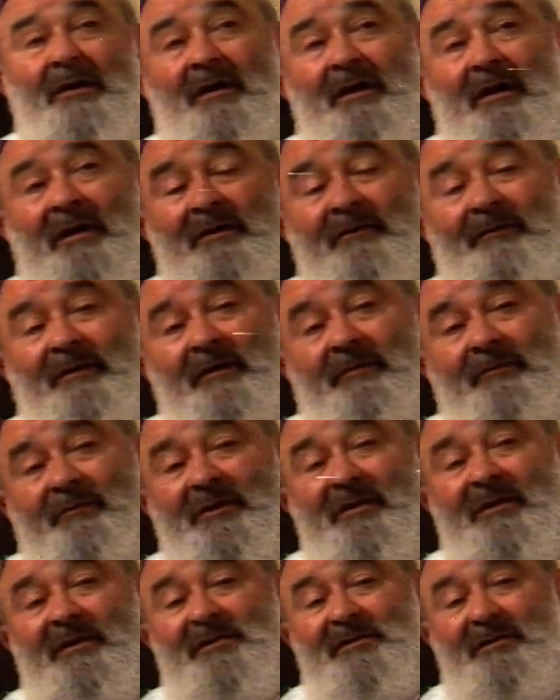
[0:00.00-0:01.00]
Anyway, be
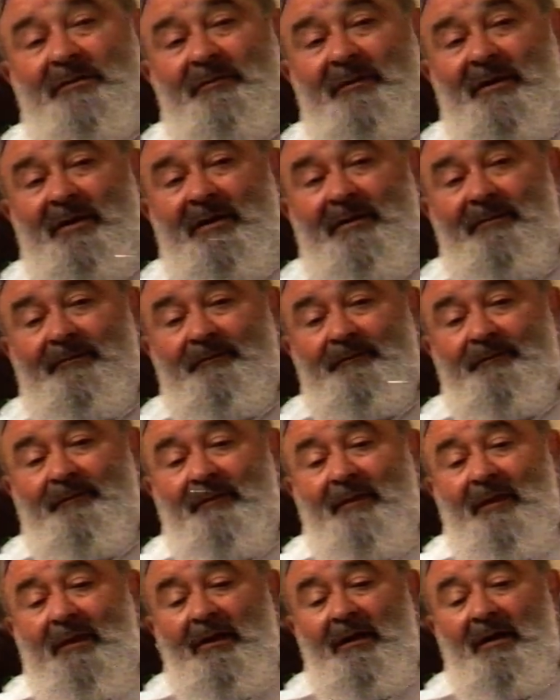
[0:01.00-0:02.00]
it as it may,
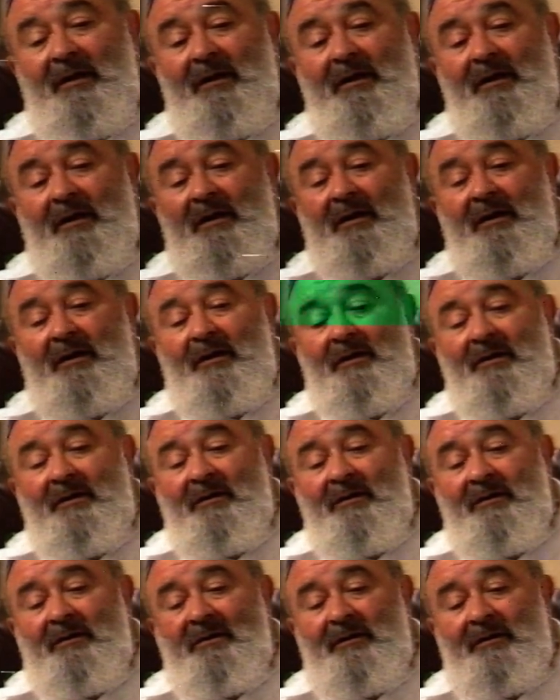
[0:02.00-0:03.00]

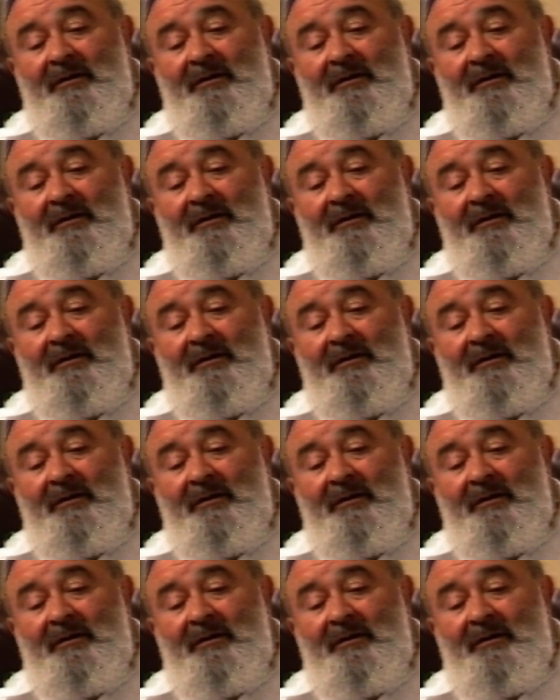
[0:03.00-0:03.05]
he